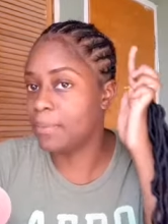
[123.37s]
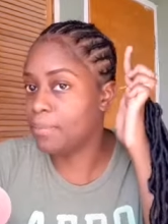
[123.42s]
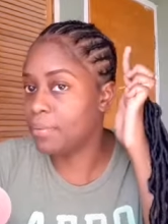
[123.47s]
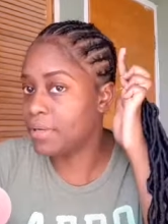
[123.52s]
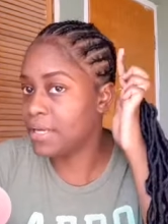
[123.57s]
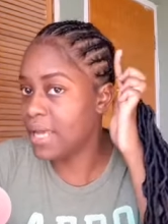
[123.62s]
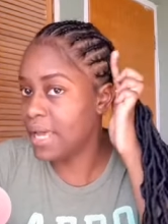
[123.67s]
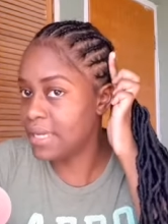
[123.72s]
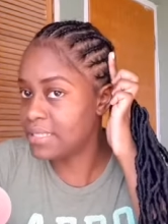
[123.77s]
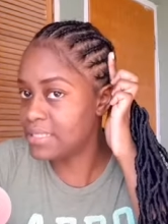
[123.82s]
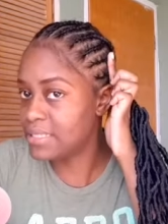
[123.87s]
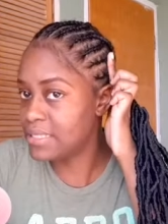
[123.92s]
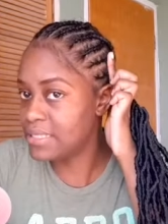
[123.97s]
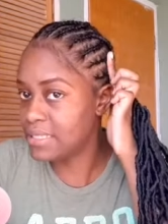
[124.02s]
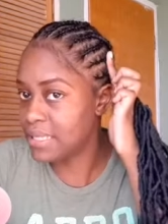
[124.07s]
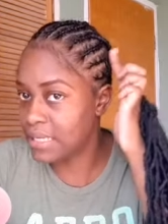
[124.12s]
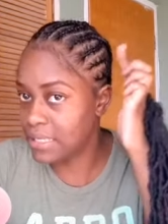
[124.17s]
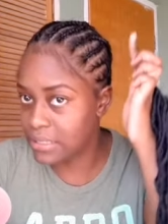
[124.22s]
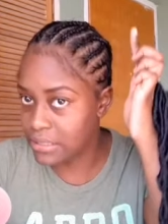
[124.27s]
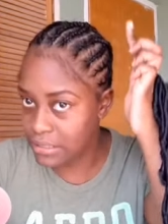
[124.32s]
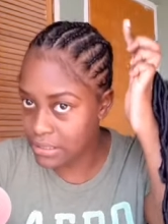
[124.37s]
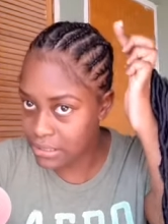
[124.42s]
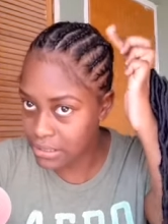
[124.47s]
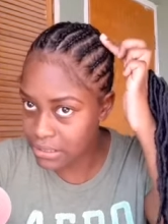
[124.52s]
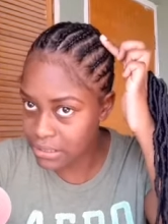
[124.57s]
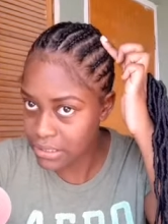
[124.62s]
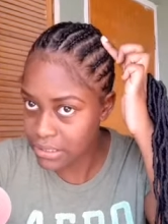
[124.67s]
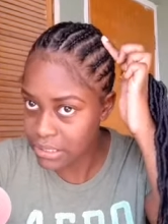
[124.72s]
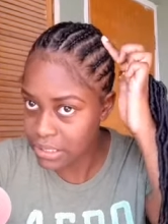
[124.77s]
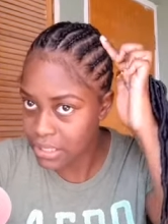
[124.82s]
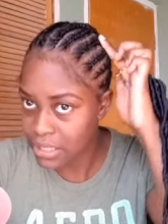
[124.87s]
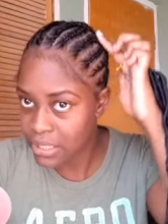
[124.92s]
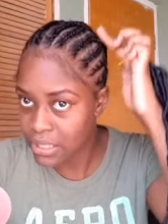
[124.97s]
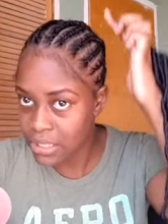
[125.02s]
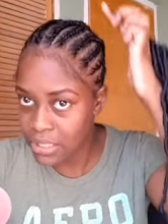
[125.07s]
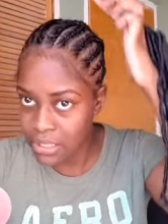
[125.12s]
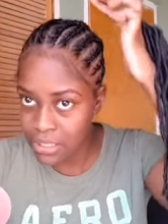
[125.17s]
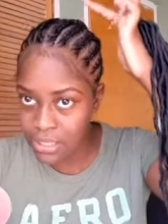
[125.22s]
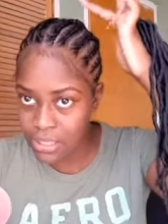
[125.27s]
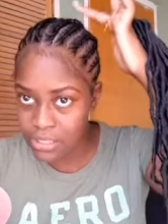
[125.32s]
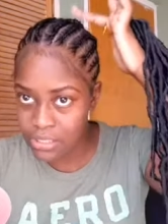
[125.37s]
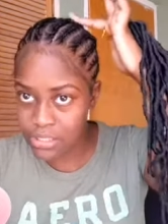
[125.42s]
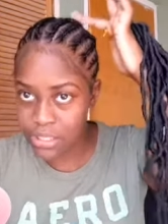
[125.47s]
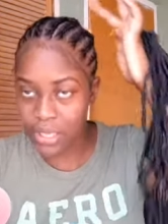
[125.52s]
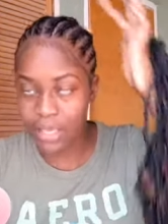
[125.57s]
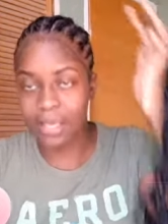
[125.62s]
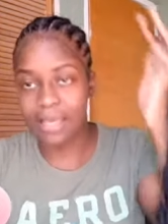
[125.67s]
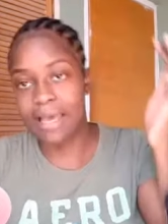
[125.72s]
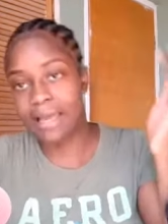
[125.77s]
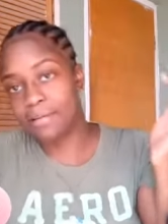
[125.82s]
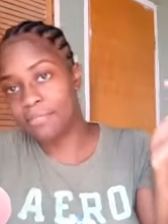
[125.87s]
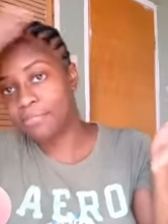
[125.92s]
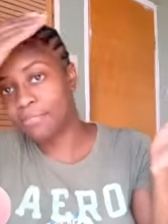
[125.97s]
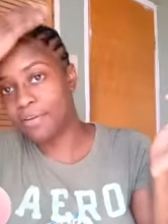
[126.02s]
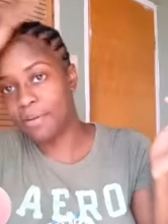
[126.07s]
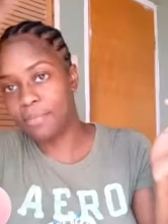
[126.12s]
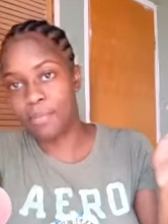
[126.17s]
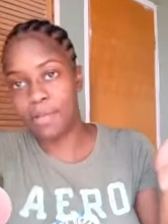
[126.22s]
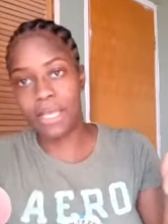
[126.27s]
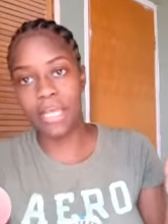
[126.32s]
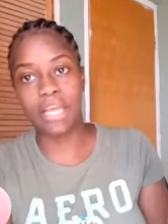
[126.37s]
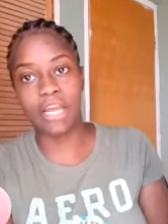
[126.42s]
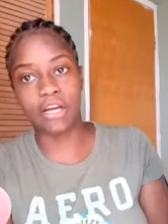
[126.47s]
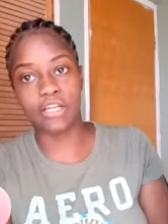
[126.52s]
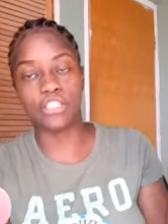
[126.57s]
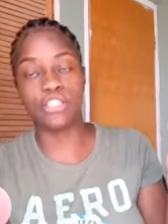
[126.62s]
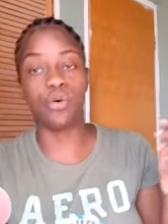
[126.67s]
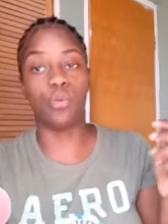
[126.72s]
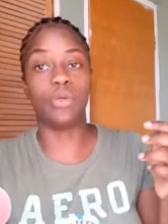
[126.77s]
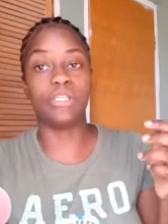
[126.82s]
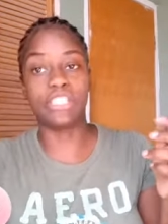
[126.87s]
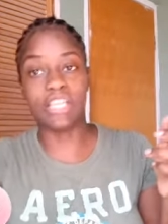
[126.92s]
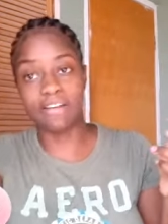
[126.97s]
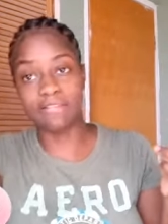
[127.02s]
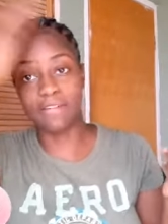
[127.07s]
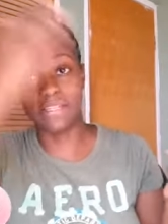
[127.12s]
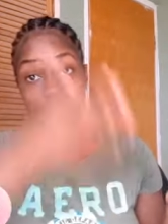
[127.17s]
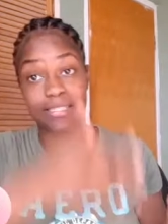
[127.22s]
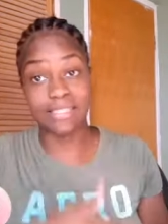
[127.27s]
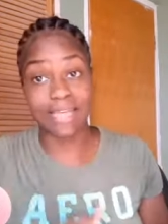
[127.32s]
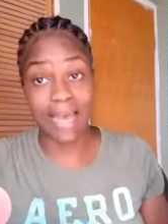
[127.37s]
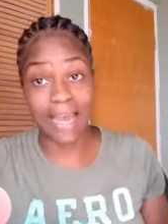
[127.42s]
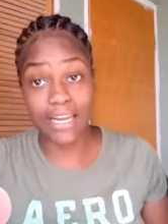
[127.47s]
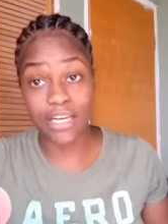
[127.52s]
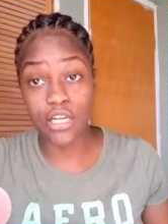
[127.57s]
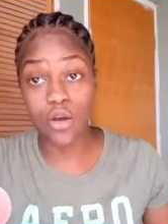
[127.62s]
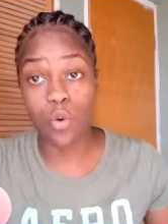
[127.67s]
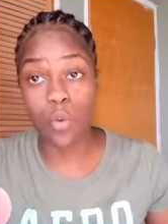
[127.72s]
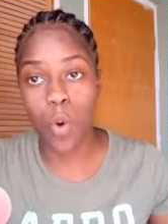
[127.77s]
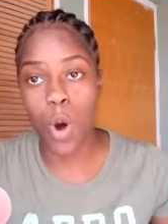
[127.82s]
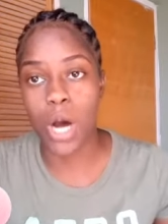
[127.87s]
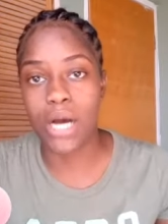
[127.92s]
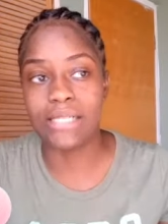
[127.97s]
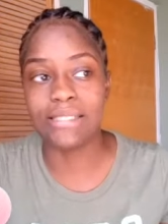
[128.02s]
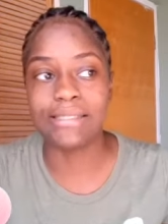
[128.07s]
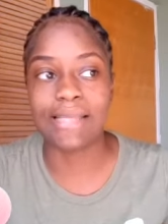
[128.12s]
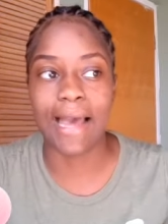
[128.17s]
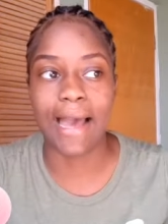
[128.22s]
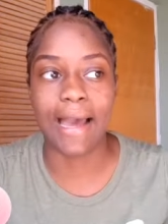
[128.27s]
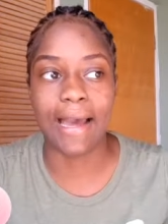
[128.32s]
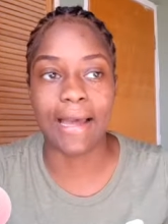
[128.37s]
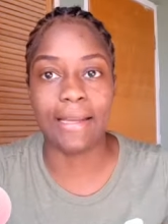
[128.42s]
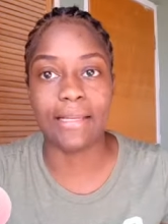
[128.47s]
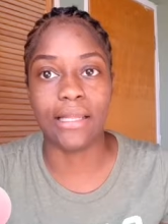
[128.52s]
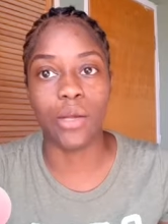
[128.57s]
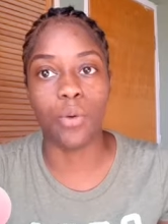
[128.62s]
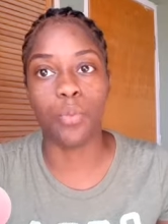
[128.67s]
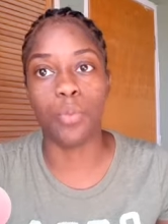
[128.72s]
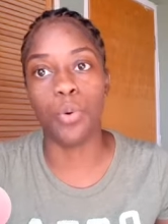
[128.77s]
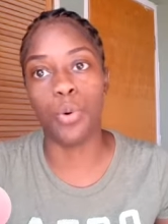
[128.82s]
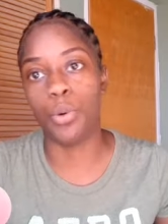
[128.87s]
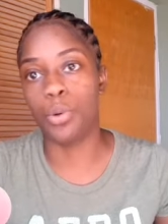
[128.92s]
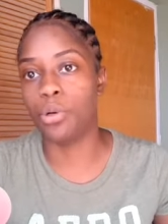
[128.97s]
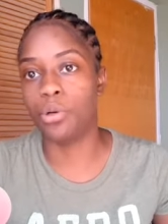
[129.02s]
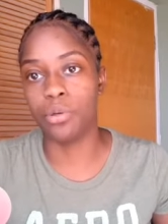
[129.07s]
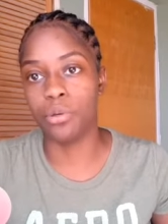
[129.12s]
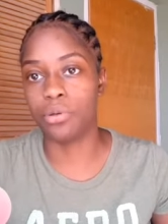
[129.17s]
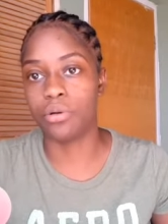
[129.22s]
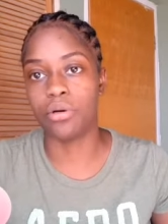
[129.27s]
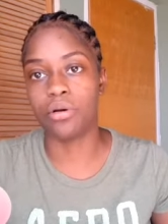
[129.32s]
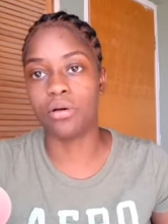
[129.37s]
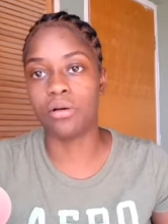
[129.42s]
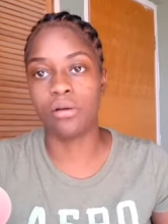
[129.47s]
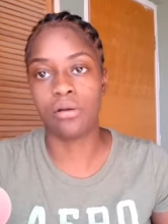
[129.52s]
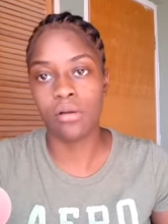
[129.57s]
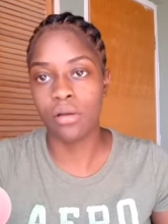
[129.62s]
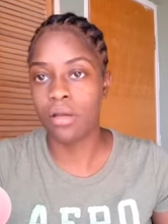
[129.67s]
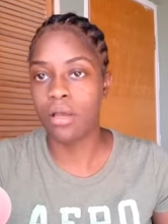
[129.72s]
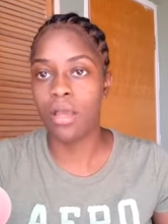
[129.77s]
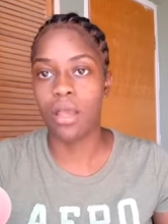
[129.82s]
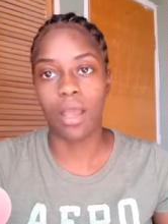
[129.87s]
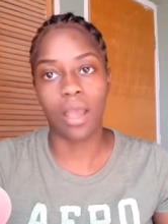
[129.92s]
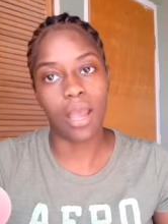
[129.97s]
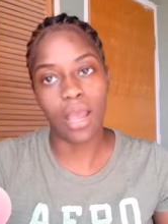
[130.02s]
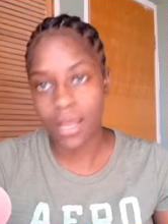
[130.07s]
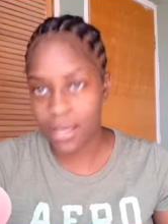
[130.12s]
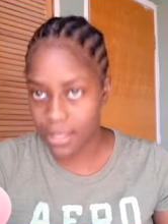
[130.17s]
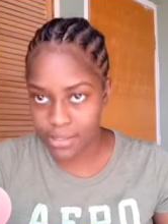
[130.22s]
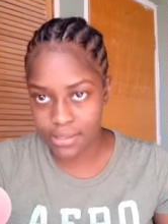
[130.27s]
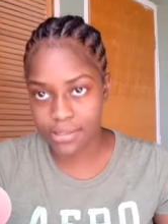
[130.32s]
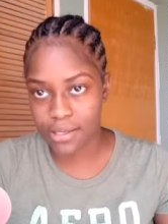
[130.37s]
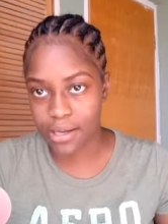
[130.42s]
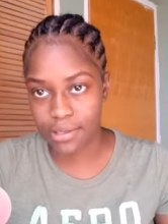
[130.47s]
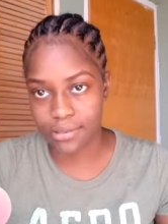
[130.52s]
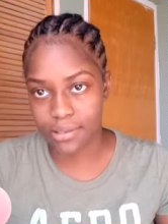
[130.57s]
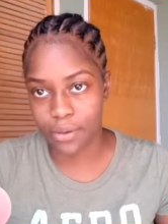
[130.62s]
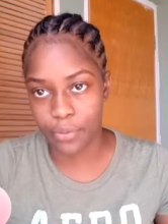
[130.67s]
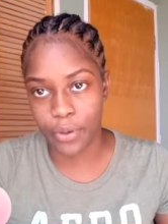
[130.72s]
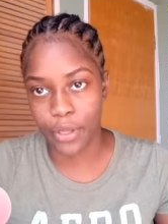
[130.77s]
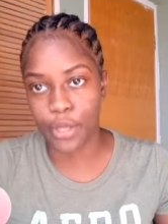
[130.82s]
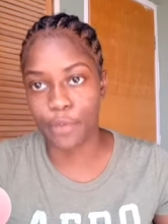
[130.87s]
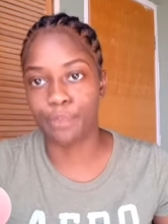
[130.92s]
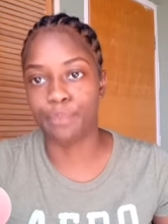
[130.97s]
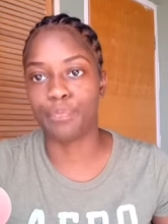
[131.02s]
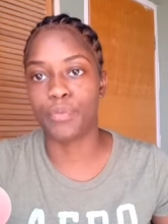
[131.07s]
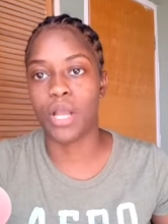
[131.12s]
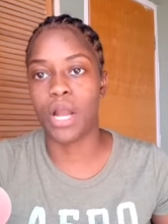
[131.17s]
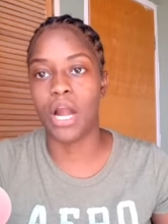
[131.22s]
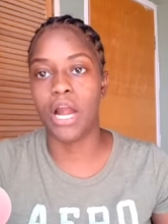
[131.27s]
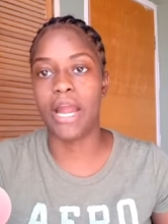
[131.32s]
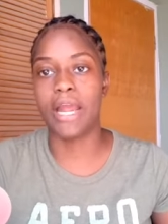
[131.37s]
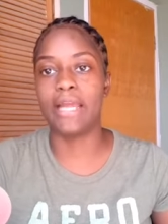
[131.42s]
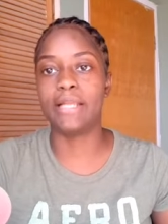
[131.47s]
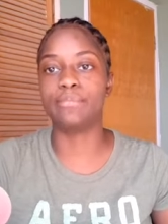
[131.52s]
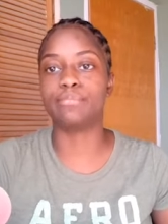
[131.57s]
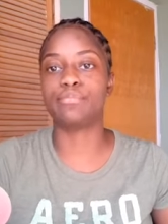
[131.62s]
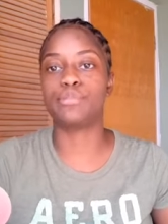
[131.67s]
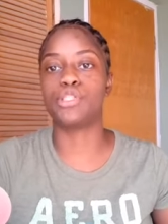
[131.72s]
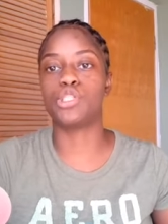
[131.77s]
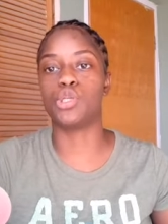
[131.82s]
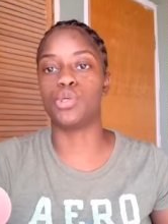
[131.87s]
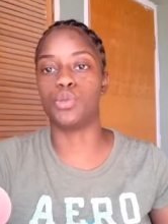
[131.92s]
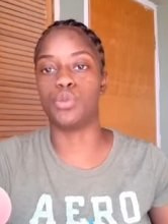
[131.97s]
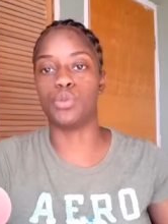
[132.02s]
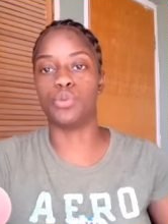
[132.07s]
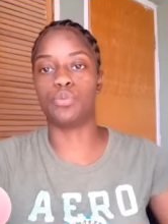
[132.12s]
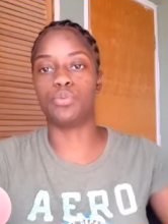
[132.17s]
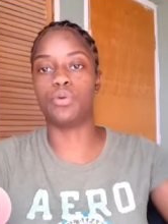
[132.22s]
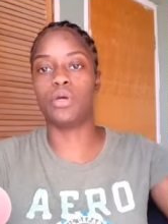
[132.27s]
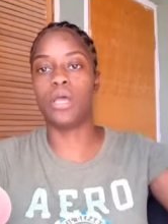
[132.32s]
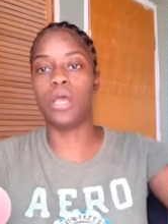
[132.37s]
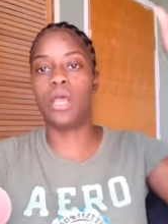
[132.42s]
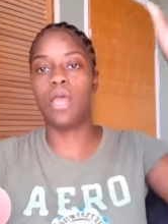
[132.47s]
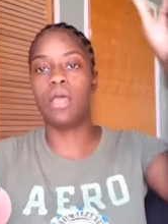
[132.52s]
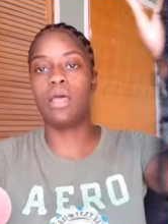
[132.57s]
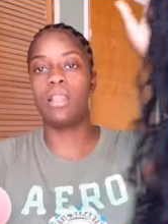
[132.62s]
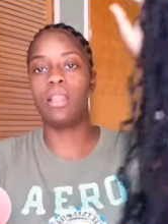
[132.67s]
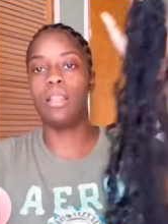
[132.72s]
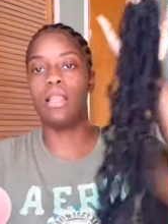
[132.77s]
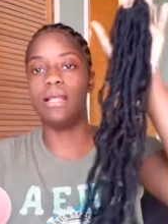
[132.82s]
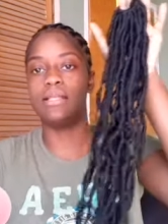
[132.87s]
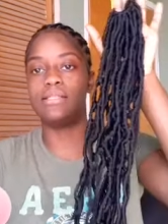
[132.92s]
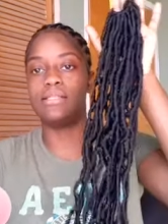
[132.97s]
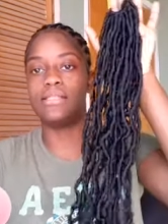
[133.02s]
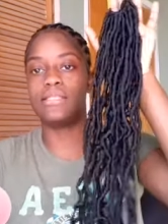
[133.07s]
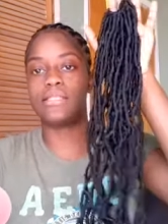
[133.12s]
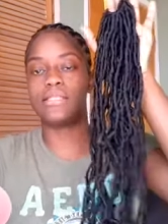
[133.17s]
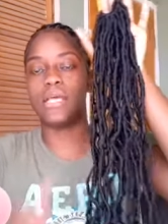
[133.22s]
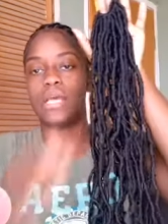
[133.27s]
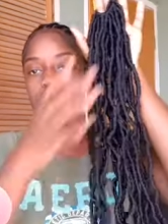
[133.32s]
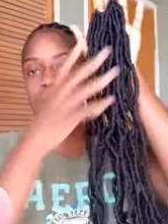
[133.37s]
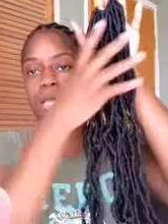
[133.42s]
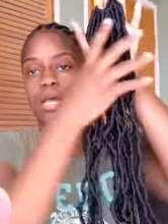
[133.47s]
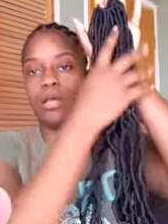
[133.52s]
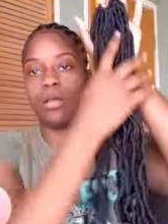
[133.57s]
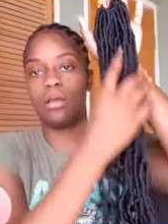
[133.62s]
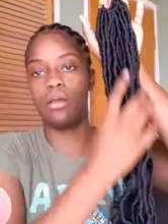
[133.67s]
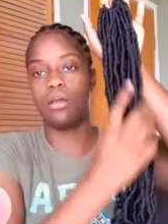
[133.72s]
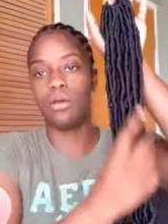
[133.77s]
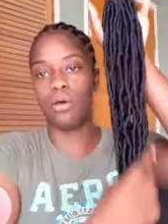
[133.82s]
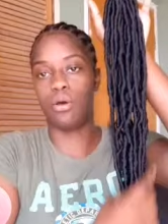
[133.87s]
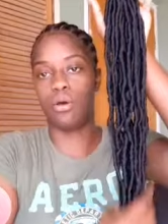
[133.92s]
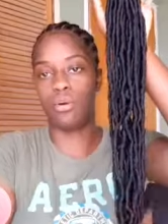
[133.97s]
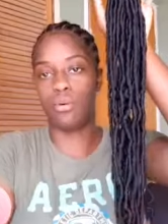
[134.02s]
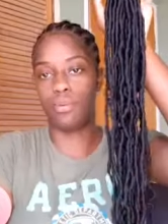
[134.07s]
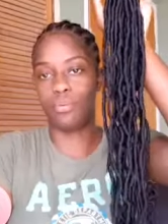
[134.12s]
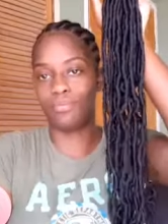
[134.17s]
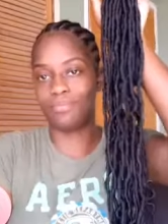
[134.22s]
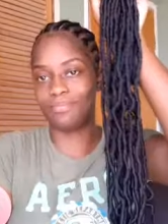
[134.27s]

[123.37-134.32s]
put the X's in, so you can flip your hair to whichever side you want, and it won't look any sort of way. Alright, so let's go.